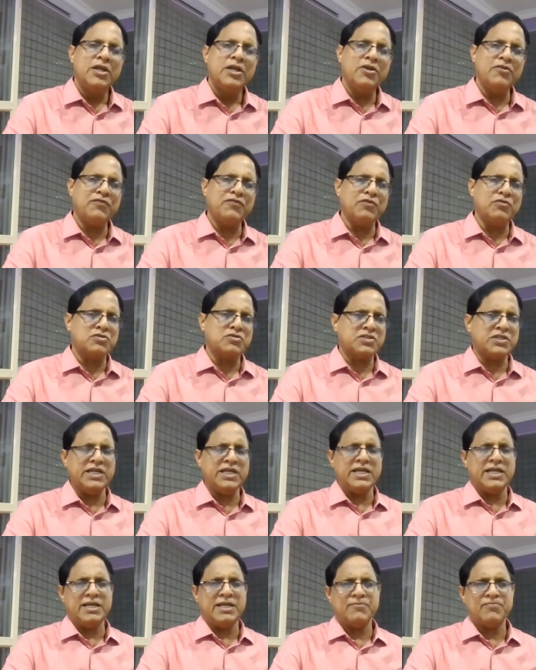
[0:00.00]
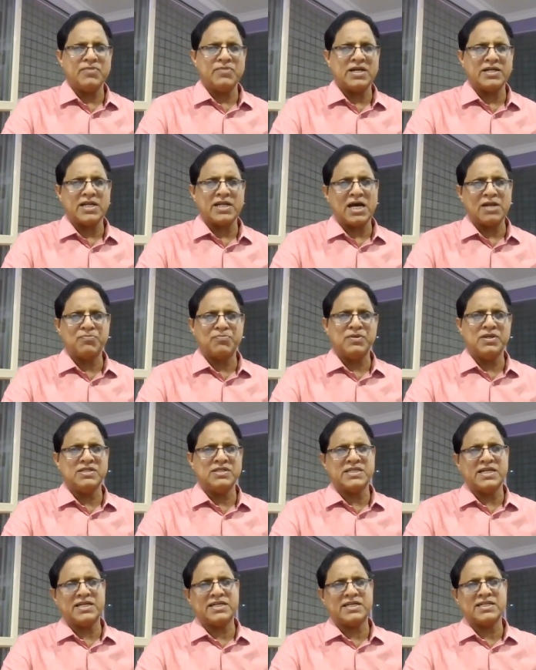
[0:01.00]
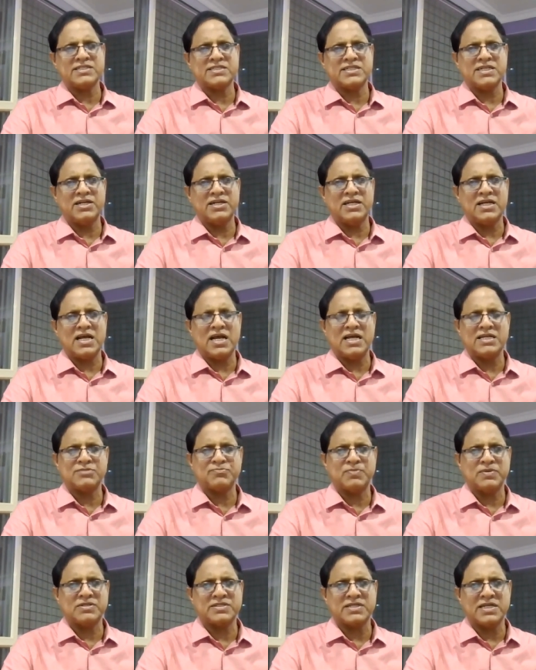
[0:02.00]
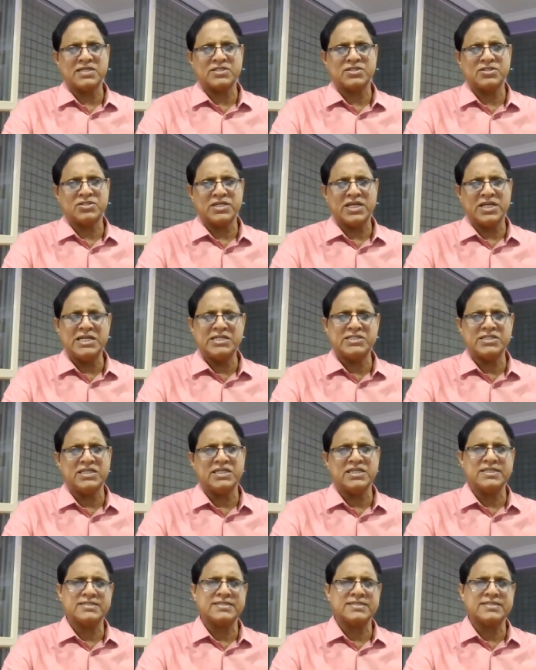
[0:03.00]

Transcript: If you see that RP is entrusted as per section 18,